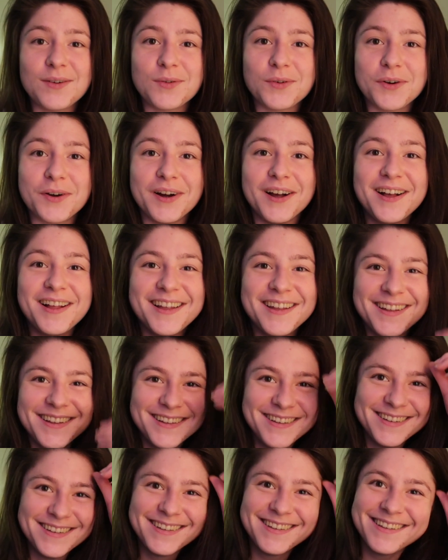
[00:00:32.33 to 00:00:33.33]
Aurora.
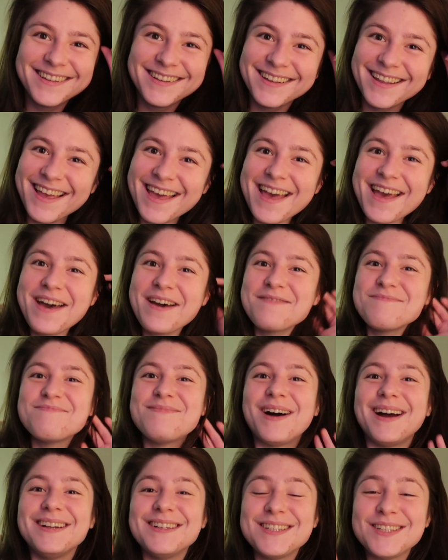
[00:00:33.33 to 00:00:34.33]

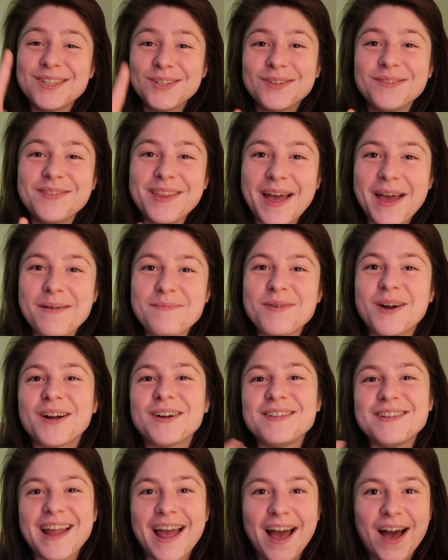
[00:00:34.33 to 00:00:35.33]
But 2 of them
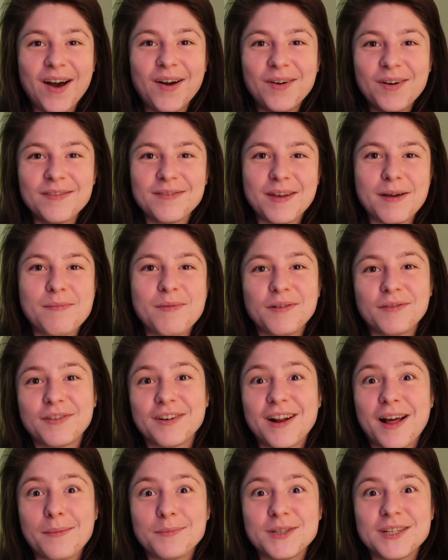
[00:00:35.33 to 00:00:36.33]
are now available for
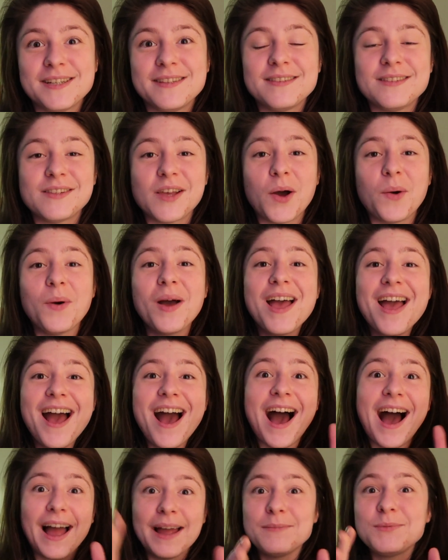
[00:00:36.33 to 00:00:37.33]
adoption. So
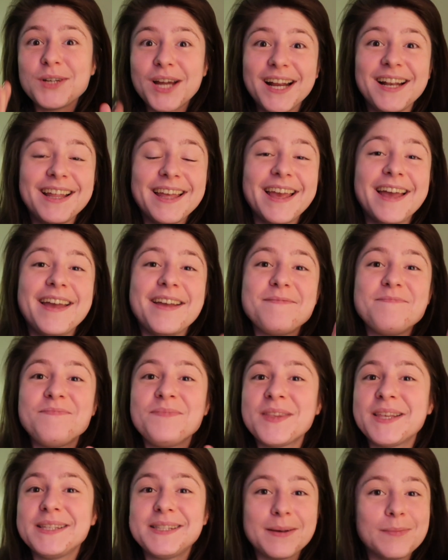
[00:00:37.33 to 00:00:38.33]
I'm trying to get
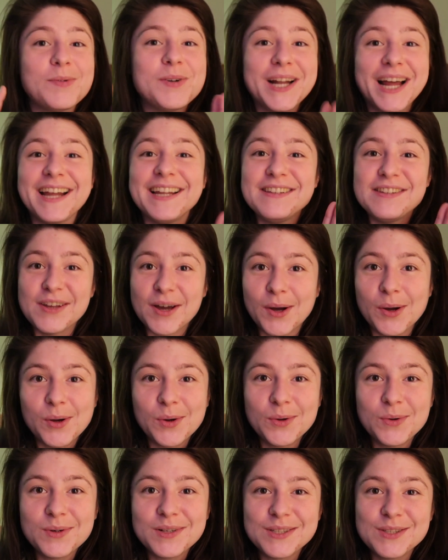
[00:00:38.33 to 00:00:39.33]
someone I
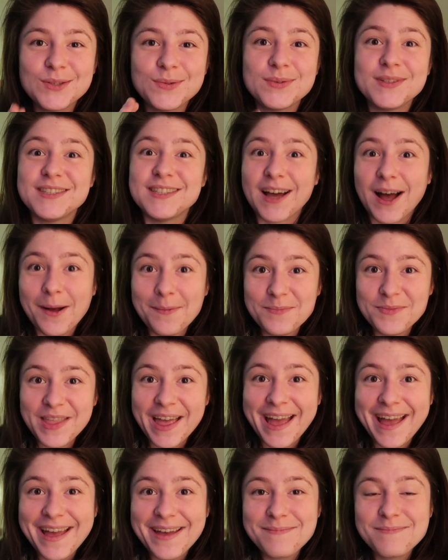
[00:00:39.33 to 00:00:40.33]
know to adopt
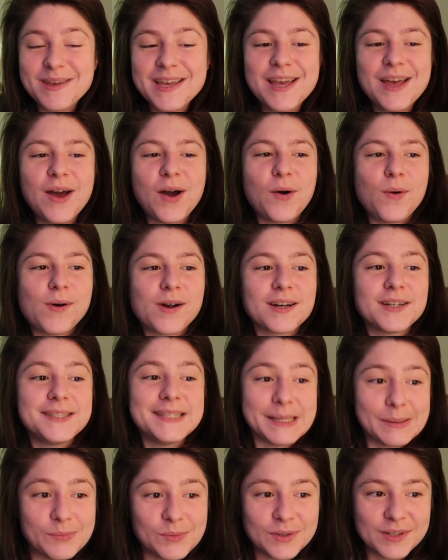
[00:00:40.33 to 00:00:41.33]
them, or
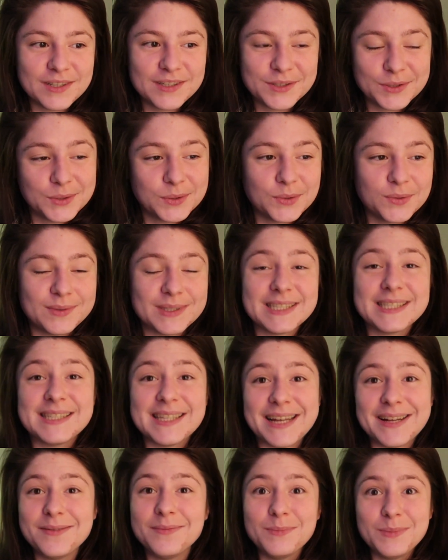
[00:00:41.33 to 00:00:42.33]
someone who will
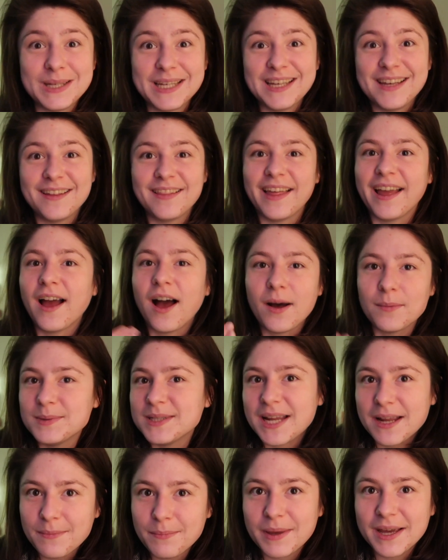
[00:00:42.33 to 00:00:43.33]
send me like
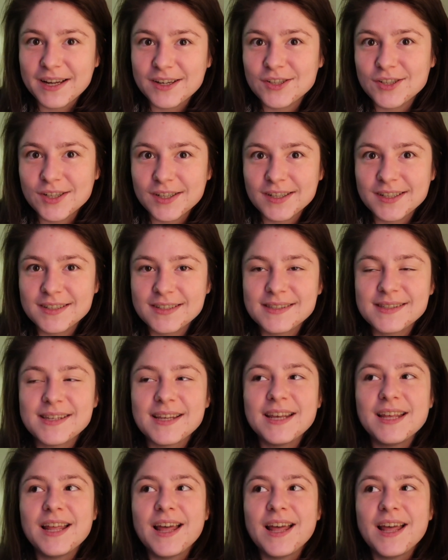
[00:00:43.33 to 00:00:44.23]
update pictures